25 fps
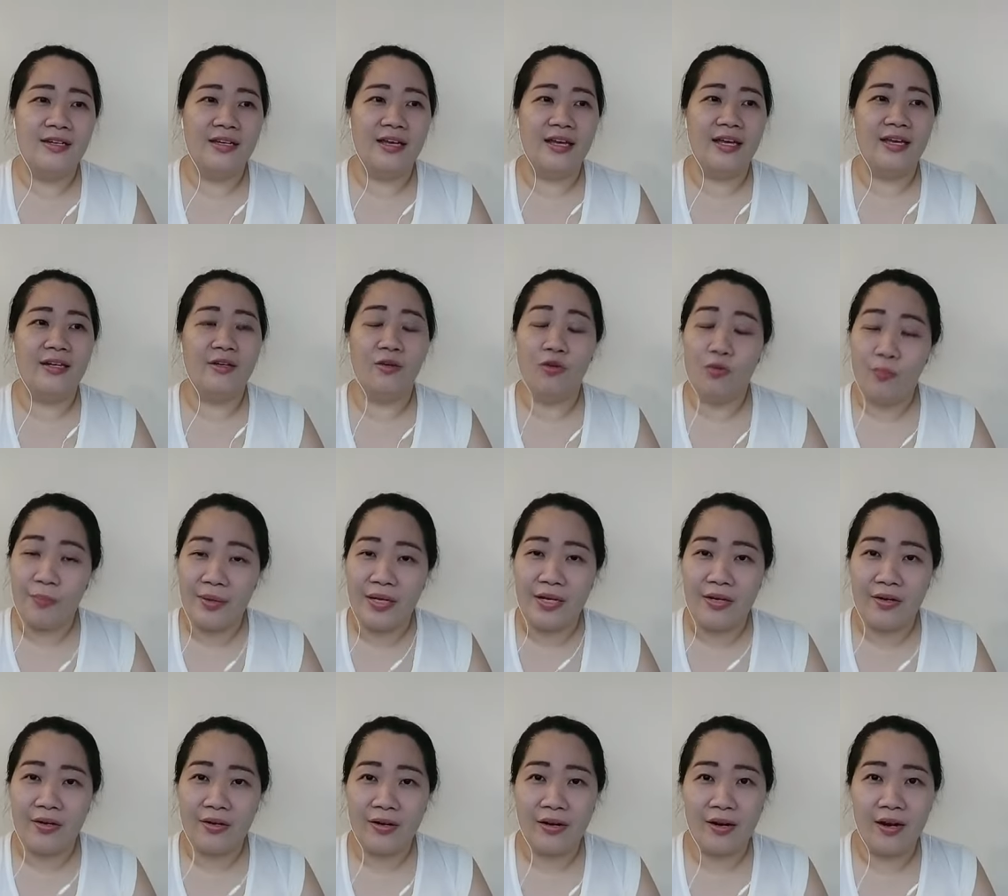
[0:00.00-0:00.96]
and open
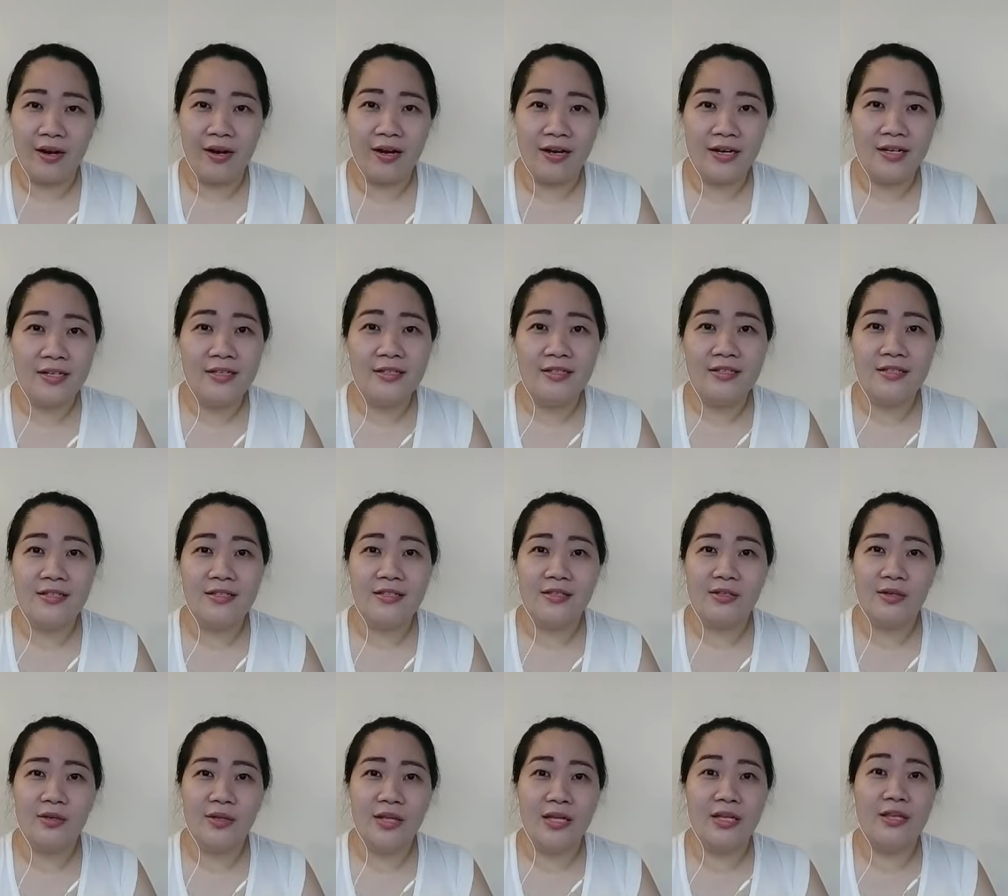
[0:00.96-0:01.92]
your hearts
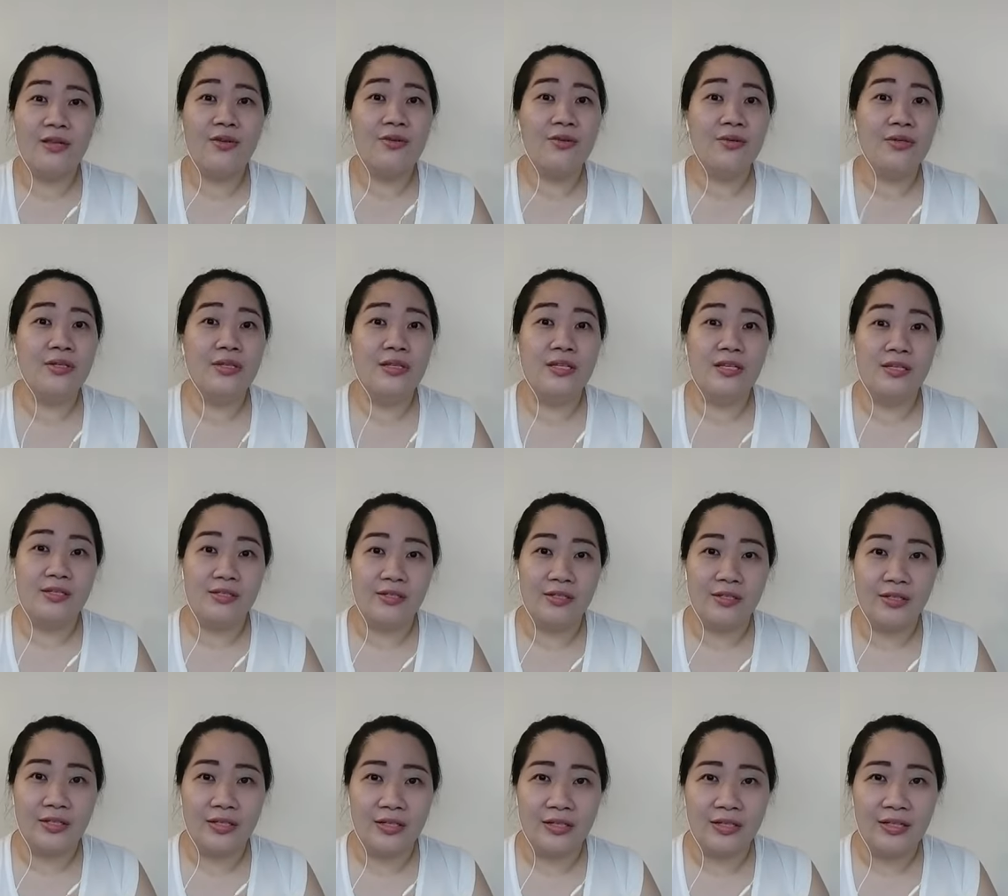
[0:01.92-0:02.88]
so that you could
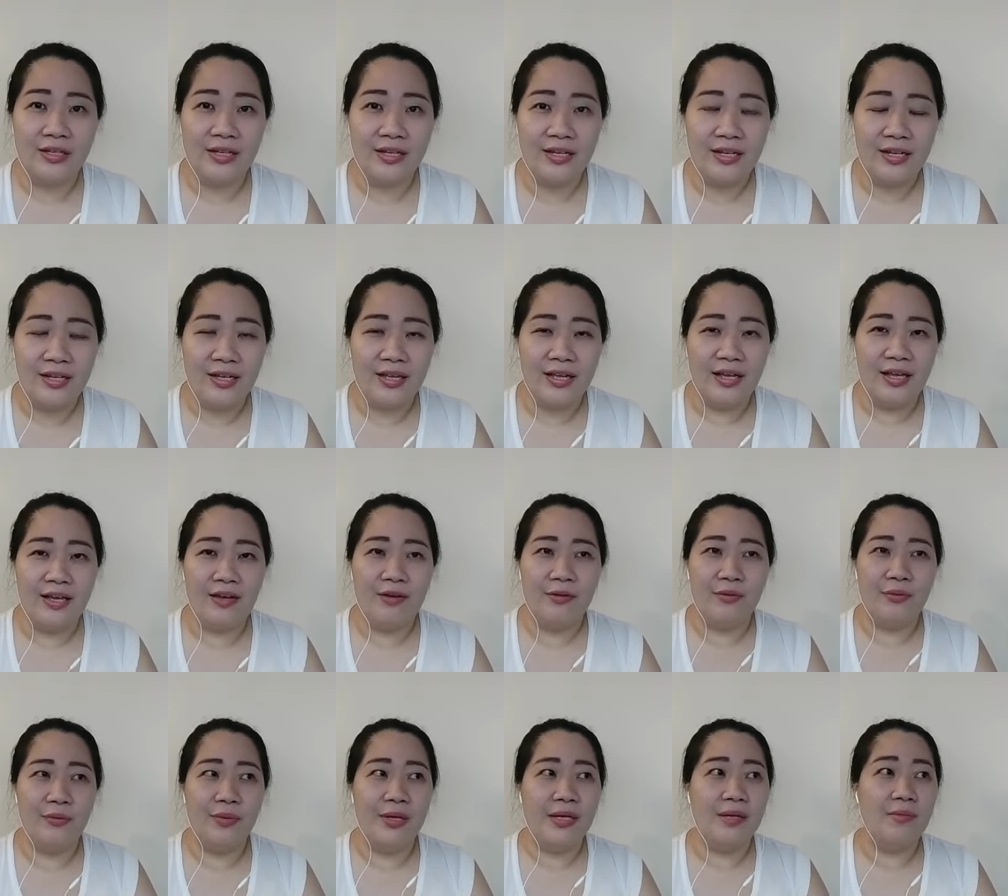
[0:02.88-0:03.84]
discern
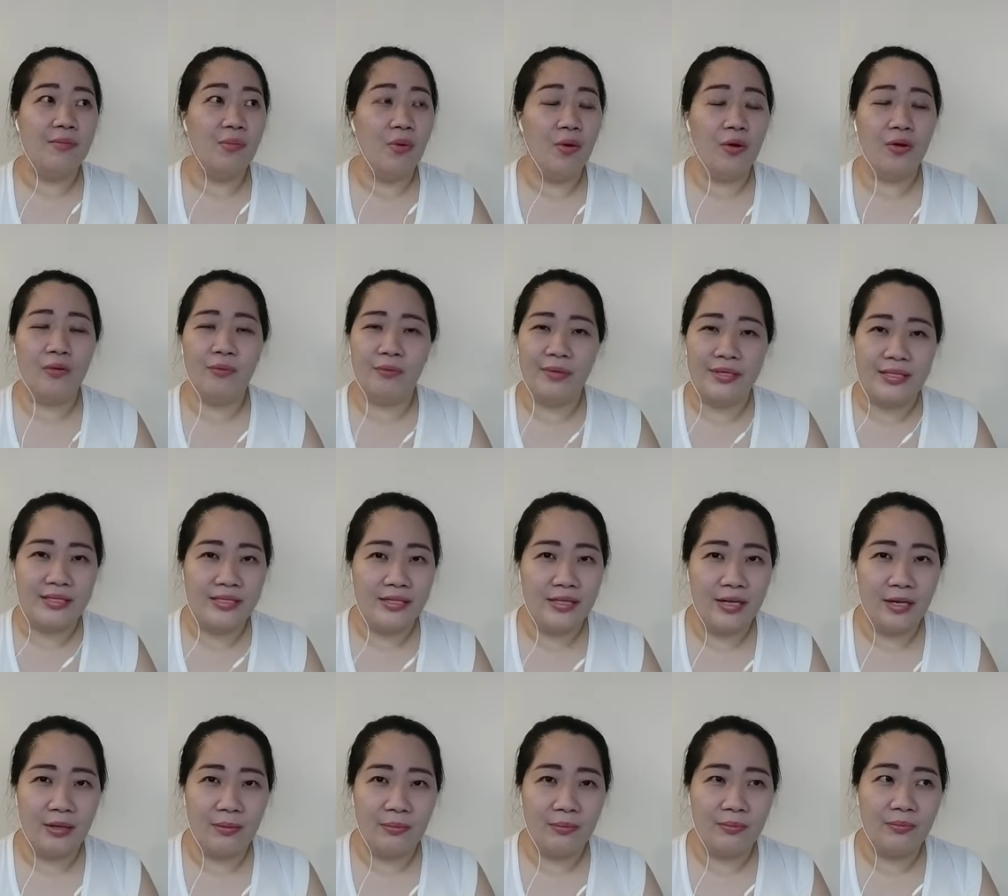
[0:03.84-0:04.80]
with more
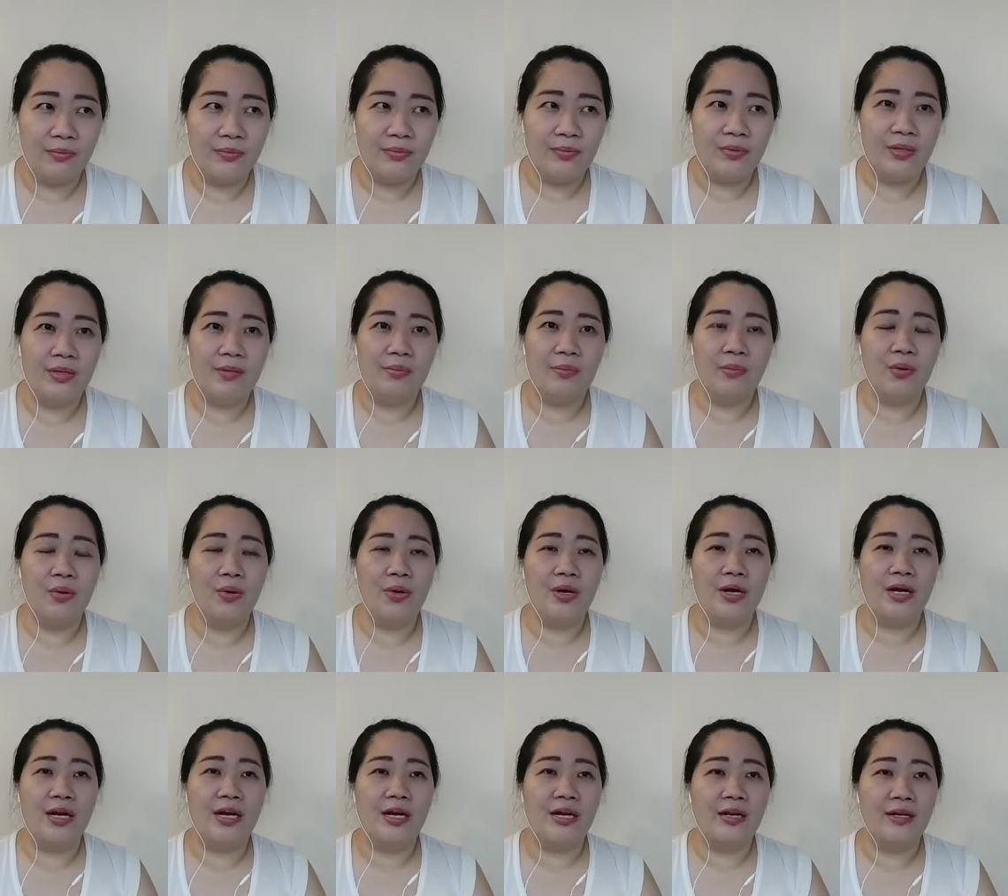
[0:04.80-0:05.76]
wisdom, with
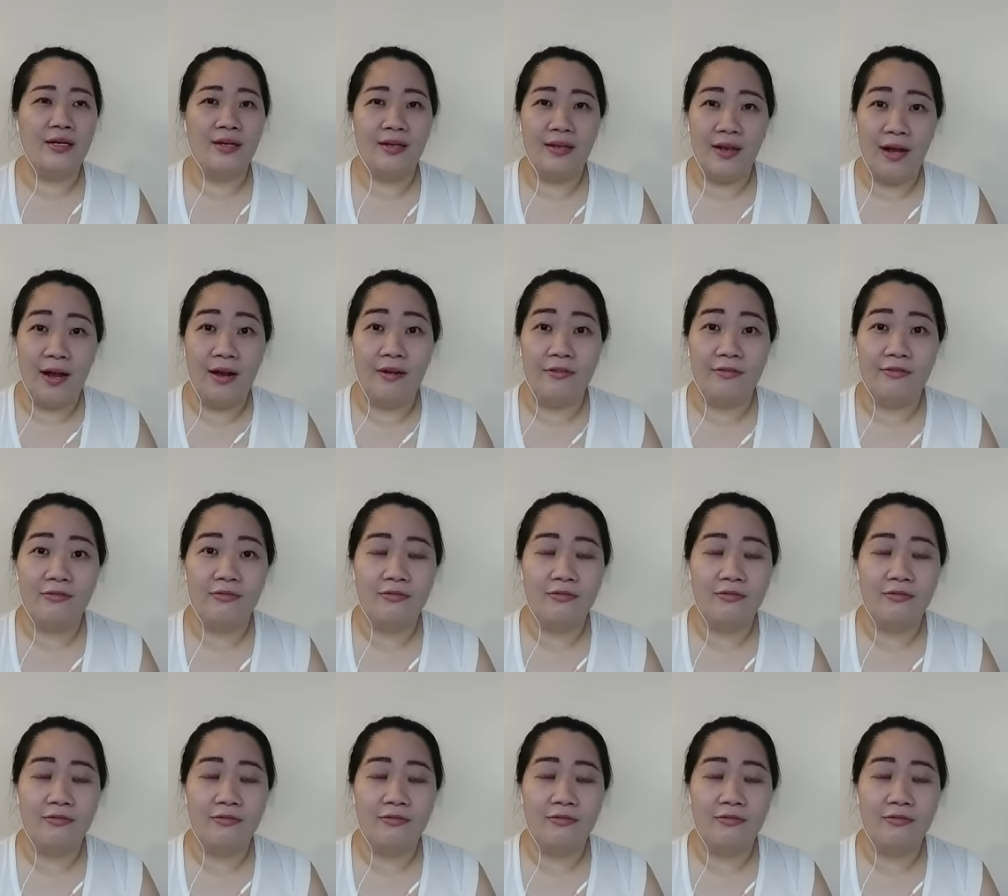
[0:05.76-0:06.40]
more love,